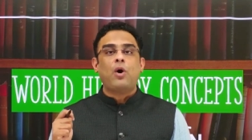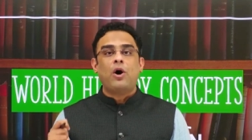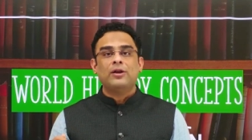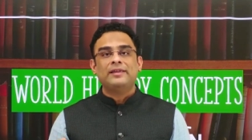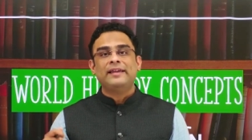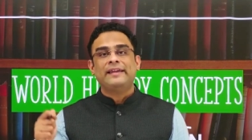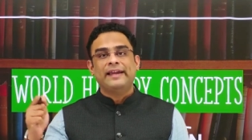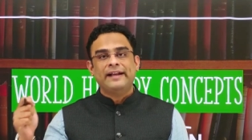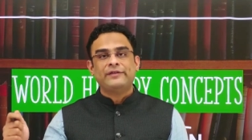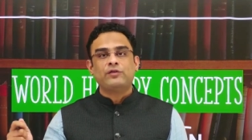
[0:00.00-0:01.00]
on the
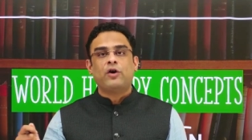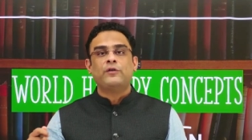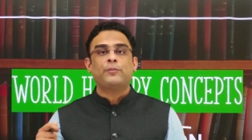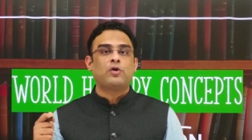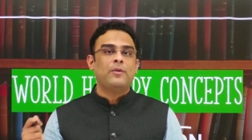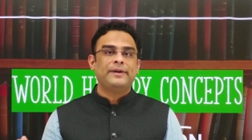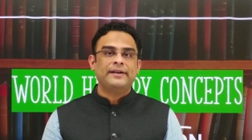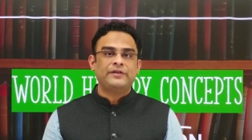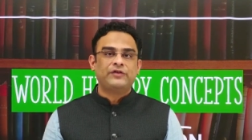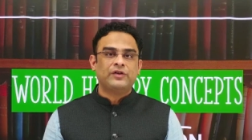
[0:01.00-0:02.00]
gates of a
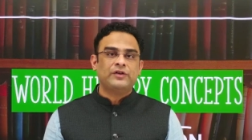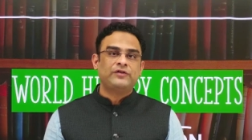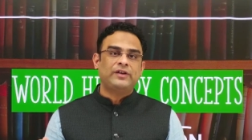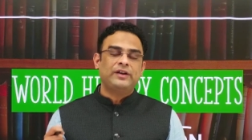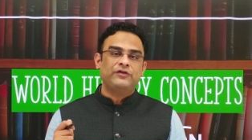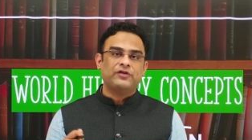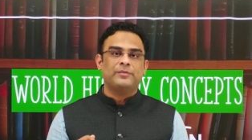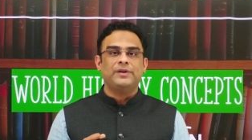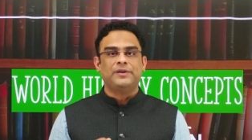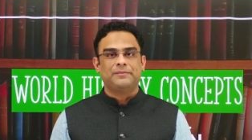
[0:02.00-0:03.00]
prominent church in
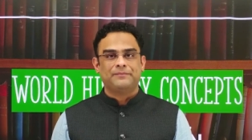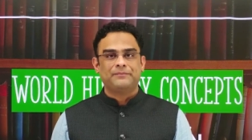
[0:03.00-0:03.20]
Germany.